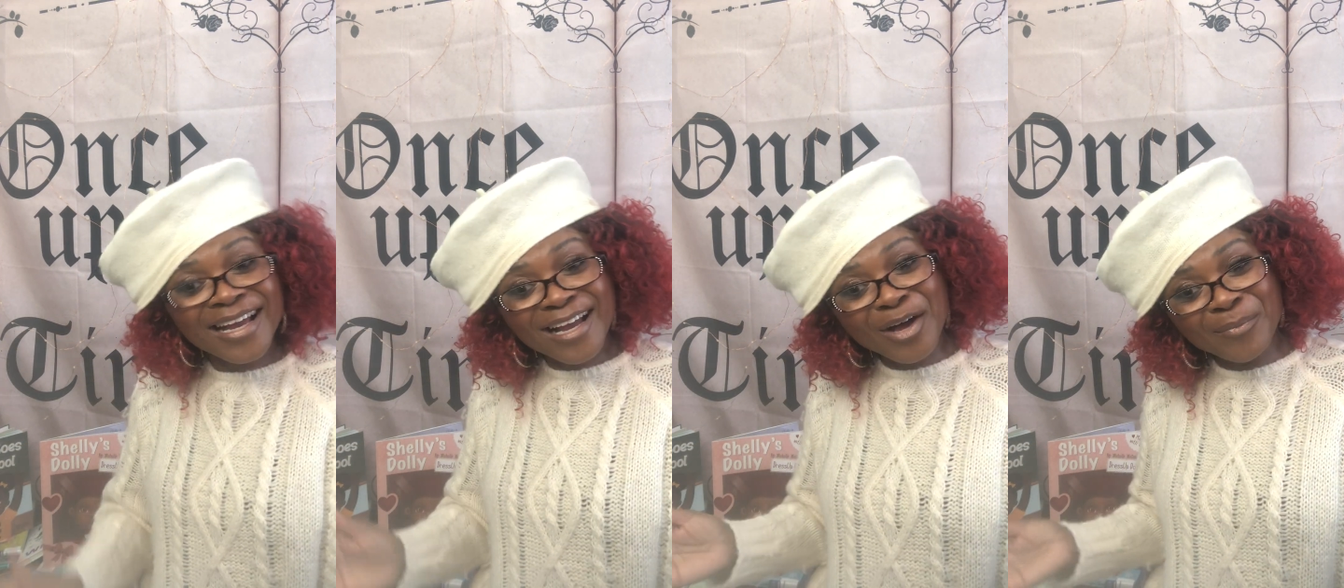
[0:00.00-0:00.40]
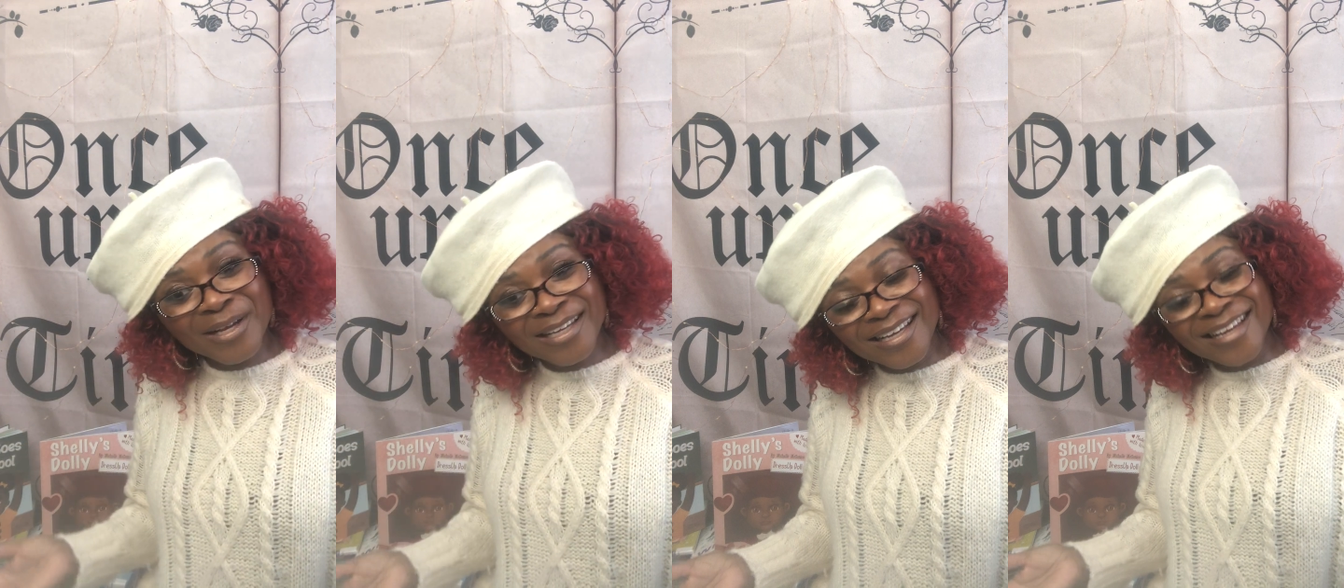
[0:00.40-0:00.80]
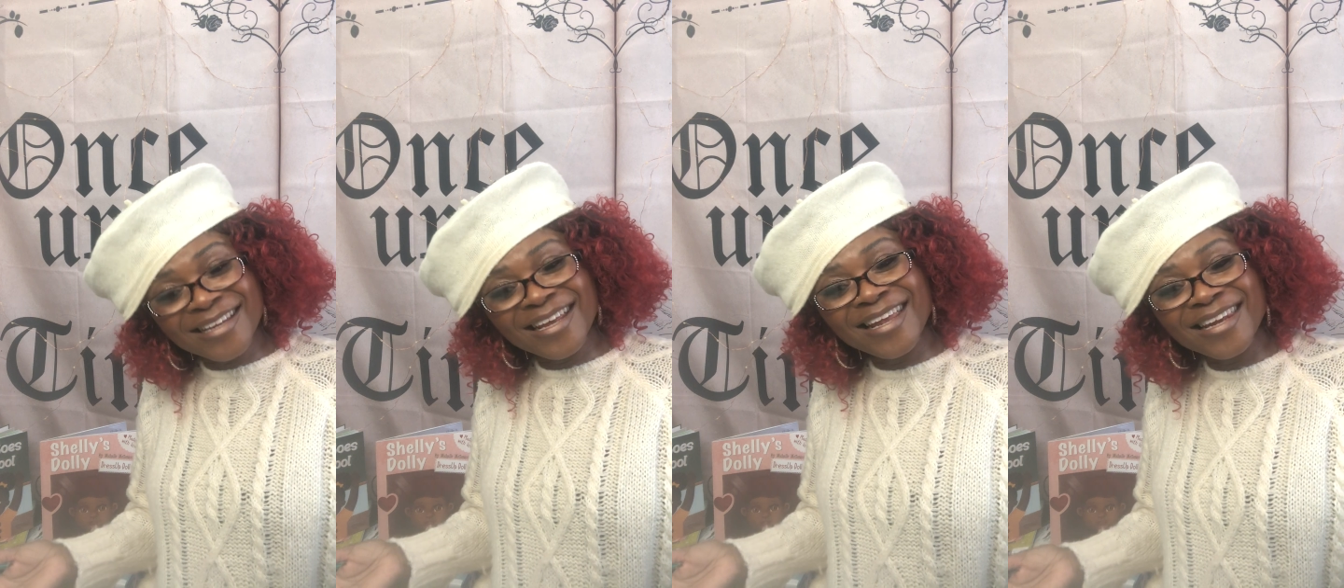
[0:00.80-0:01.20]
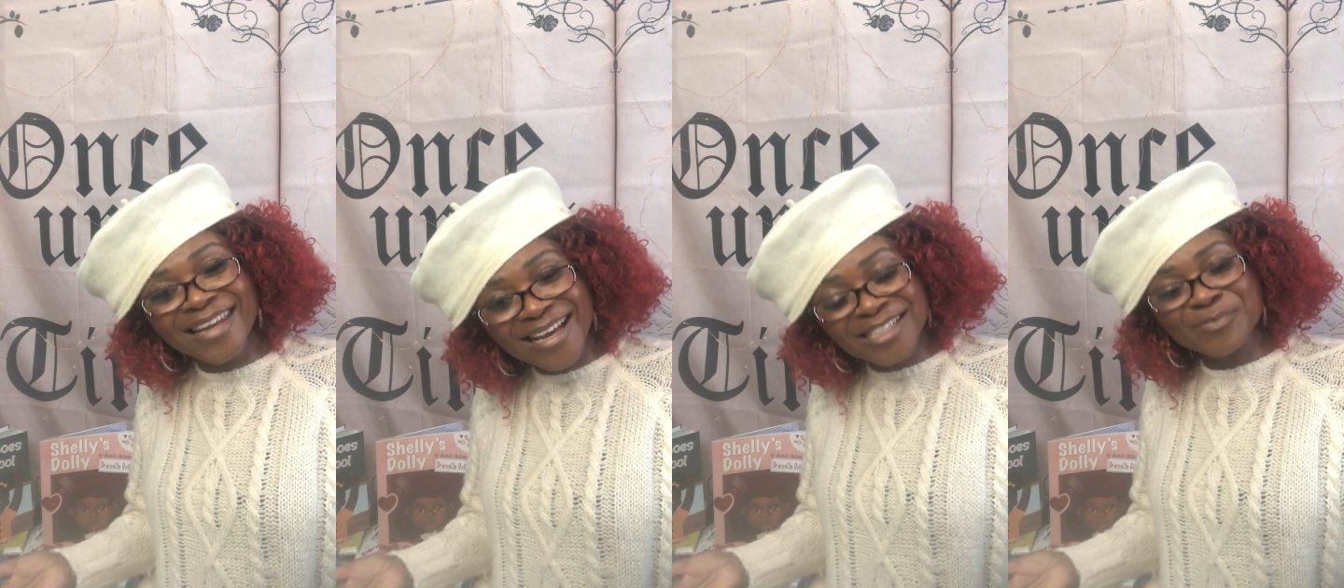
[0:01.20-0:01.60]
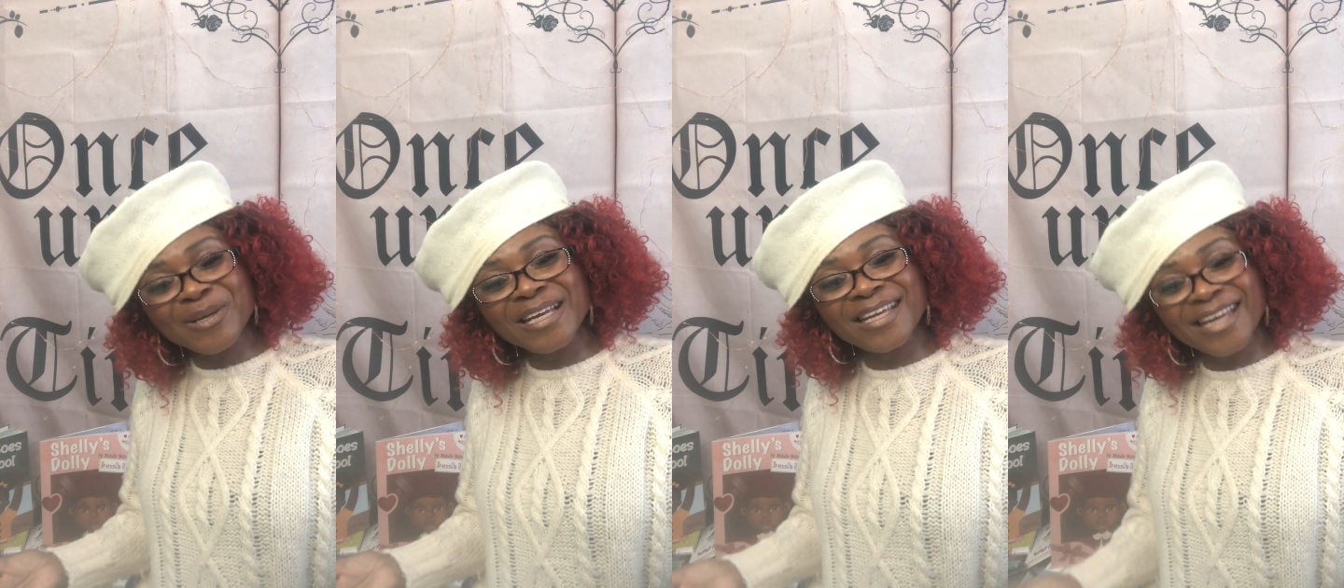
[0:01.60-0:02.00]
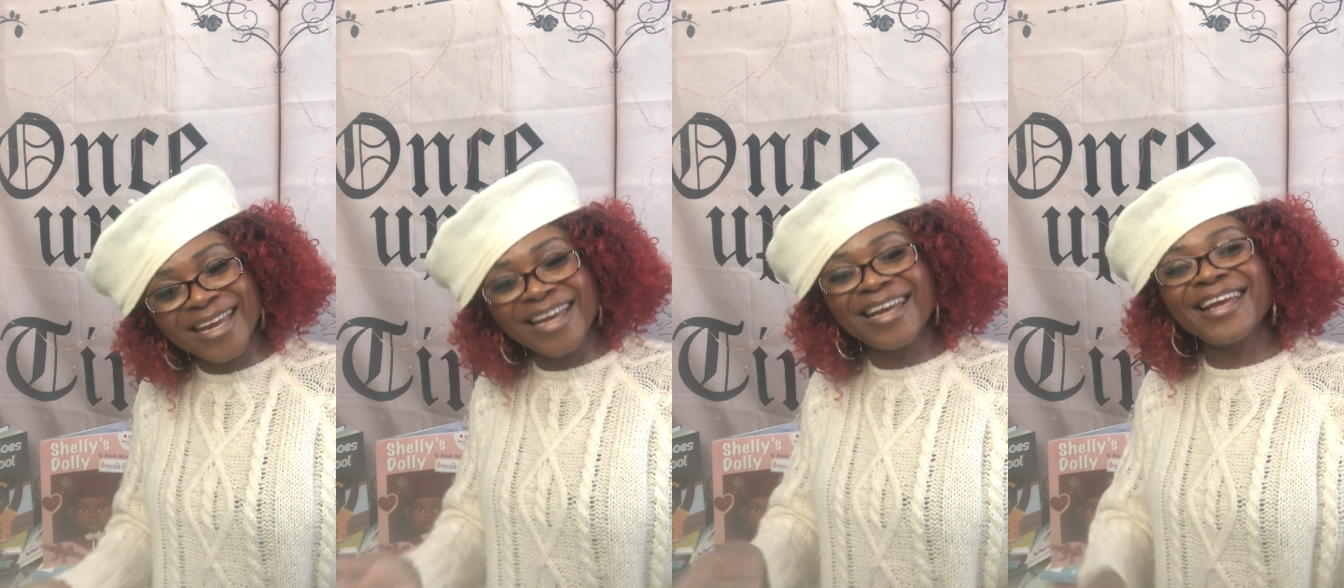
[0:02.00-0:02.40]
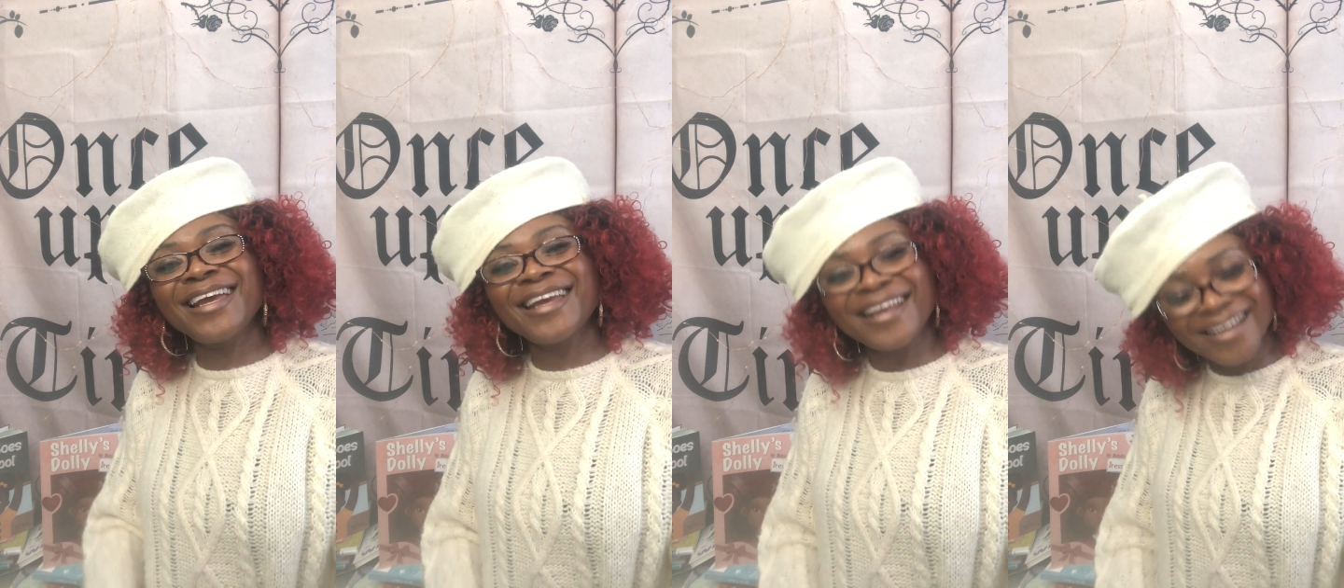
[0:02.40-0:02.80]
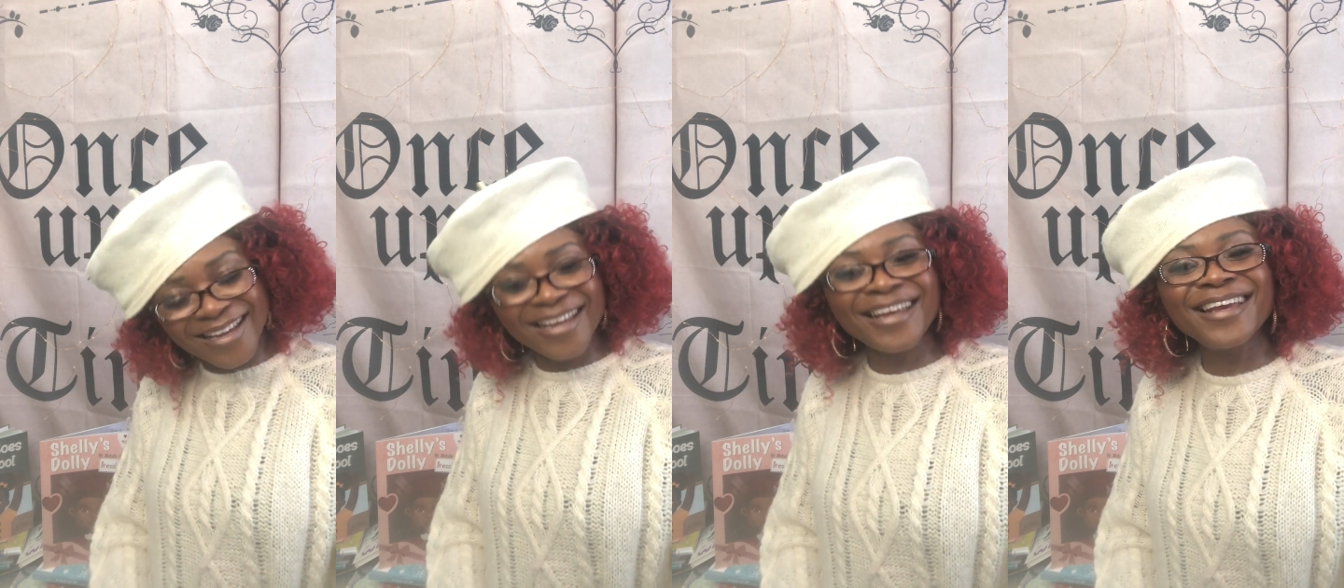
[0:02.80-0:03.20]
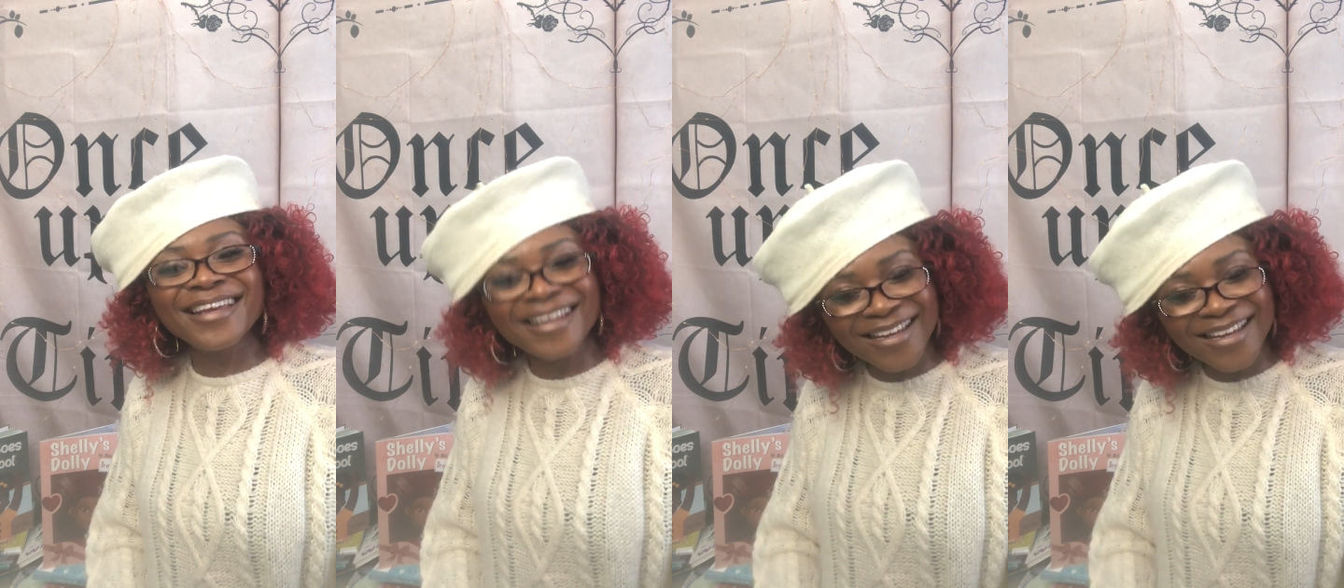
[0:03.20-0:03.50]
Come on in and let's begin. It